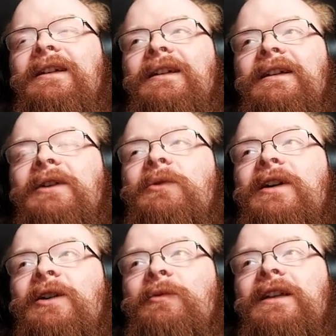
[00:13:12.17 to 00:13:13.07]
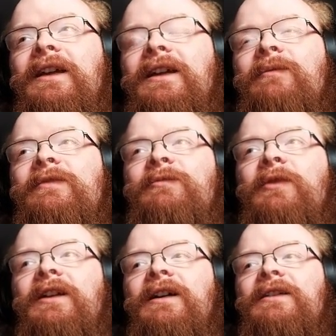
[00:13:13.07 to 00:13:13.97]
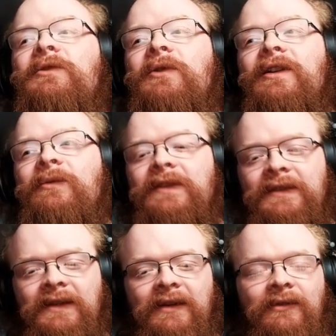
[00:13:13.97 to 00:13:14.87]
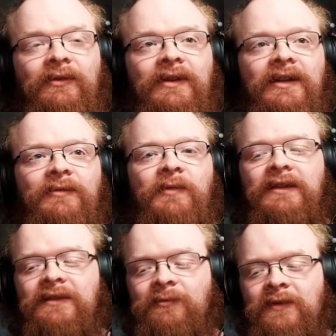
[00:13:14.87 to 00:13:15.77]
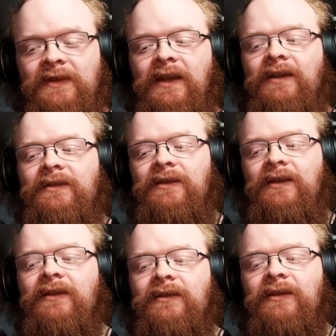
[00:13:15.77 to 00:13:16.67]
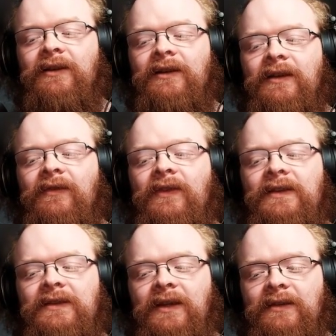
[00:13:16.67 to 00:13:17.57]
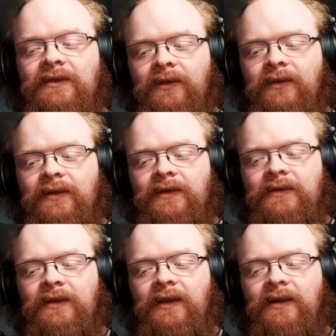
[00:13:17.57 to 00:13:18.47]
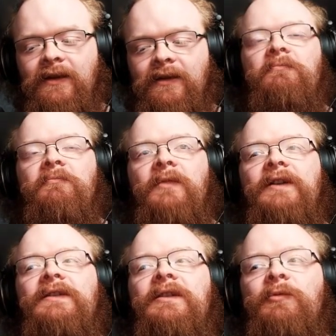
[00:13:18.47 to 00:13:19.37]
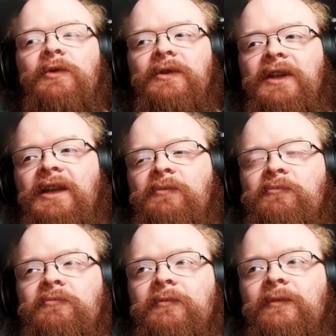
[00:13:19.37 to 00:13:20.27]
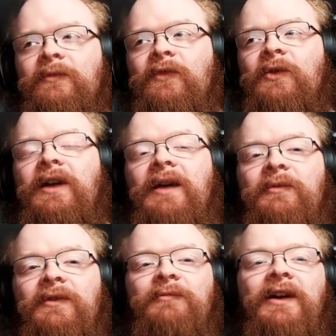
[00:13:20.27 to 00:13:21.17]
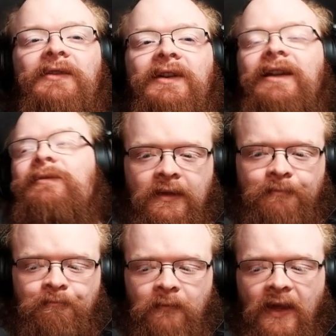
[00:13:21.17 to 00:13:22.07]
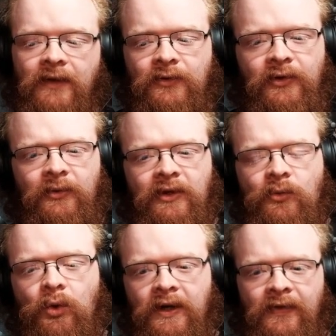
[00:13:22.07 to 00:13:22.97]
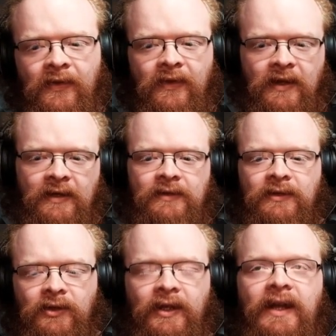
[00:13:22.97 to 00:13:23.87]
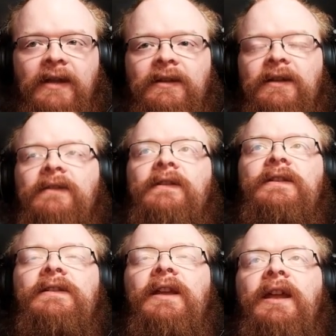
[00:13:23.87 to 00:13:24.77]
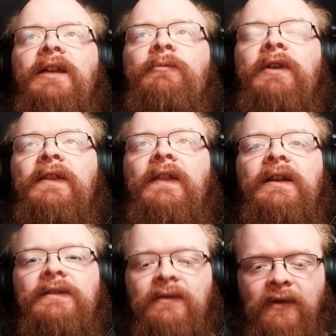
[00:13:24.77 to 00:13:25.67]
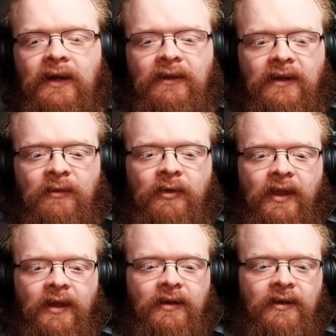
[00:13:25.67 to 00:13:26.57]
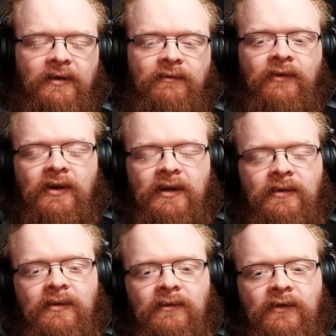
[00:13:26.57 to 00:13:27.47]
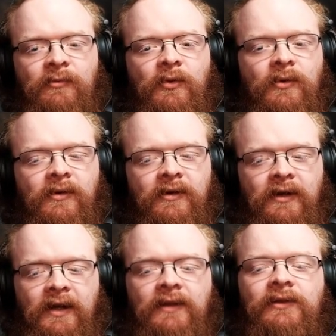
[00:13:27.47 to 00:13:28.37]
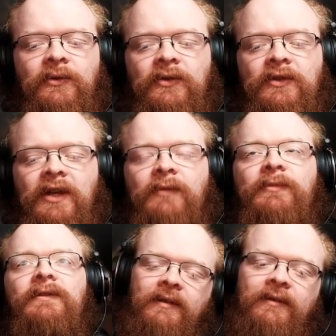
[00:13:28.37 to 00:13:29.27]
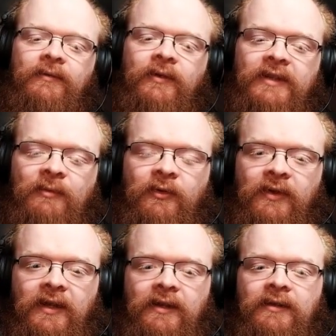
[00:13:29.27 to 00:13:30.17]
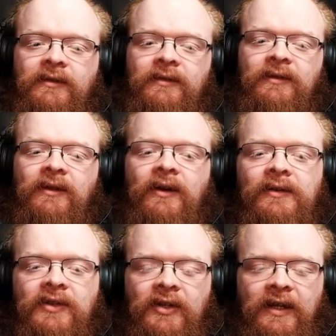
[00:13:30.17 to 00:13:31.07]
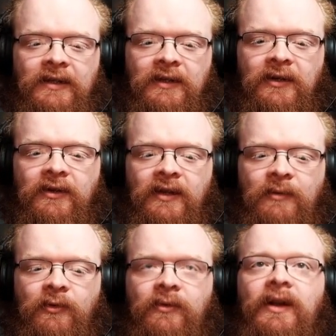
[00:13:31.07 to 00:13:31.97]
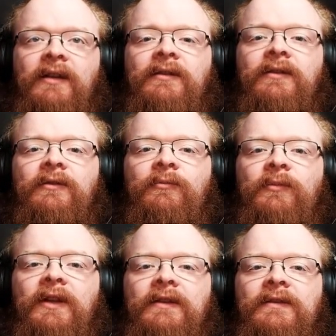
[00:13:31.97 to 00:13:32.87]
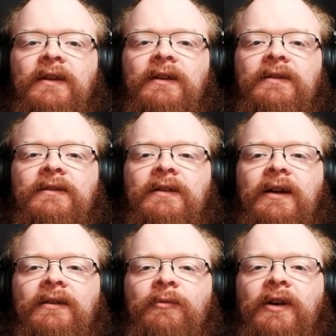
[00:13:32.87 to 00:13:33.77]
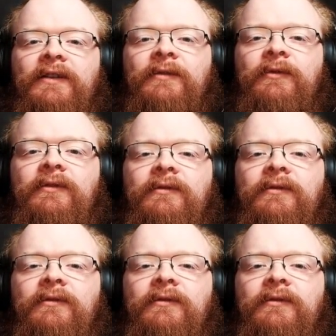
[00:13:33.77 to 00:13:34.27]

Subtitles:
I won all my games, but I got annoyed with stuff and I made some mistakes. And I think in this case, this is a much simpler game than what happened in my other games. I think there's only really one thing to look at in this game, and that is the fact that he played very, very poor and loose shapes. For example, the large knight here in the upper right means that it's entirely possible